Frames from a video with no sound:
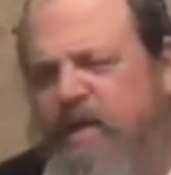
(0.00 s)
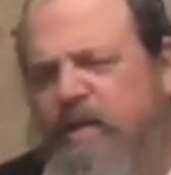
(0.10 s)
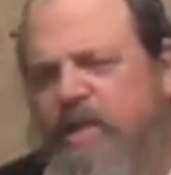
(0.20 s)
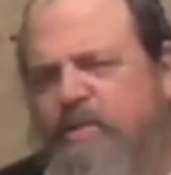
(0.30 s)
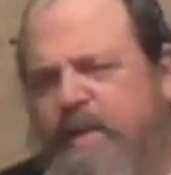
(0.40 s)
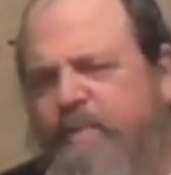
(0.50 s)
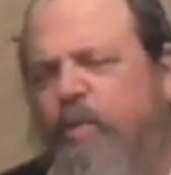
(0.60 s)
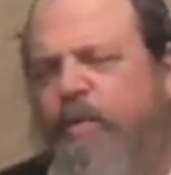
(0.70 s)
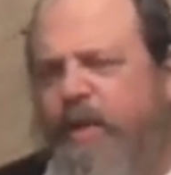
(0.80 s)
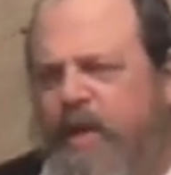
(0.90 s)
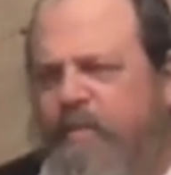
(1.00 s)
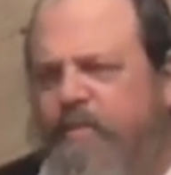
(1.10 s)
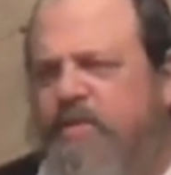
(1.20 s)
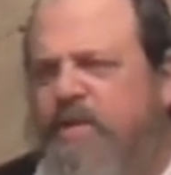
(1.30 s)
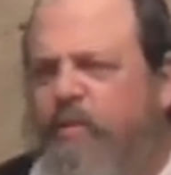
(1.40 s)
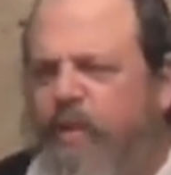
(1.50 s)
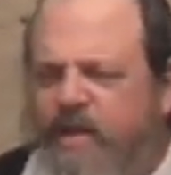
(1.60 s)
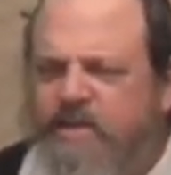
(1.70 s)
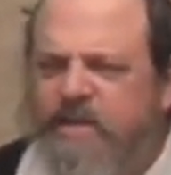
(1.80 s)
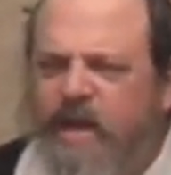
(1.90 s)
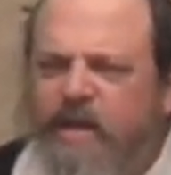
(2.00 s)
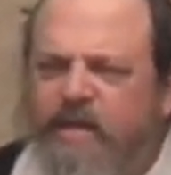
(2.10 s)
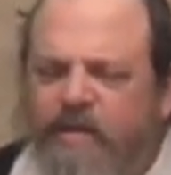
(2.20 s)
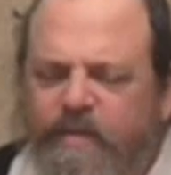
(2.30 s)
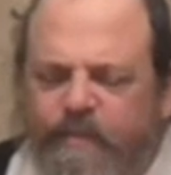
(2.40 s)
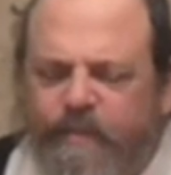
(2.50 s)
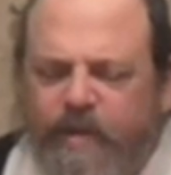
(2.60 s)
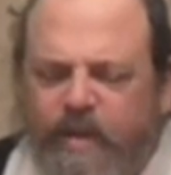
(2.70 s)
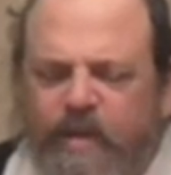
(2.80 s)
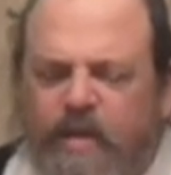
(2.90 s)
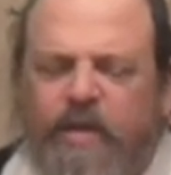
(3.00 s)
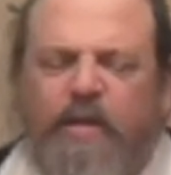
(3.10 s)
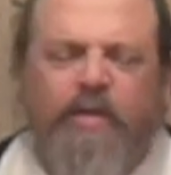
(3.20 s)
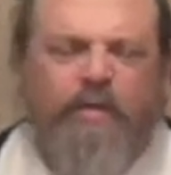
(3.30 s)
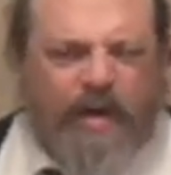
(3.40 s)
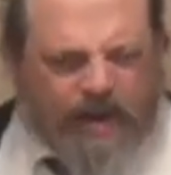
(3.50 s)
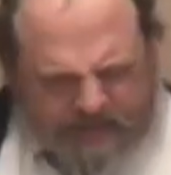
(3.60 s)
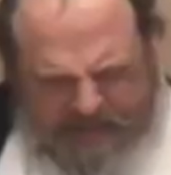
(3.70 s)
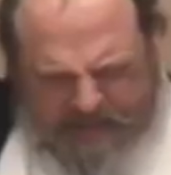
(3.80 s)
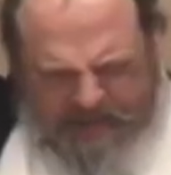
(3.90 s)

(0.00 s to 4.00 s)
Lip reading: because people will think I'm using the right side, right?